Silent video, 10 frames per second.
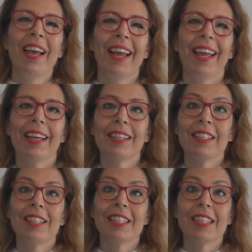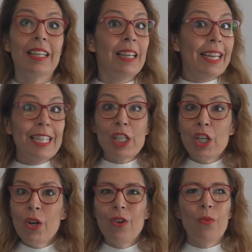And let us
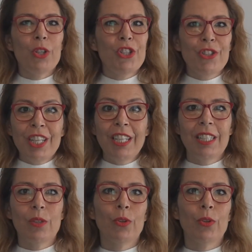know what you need,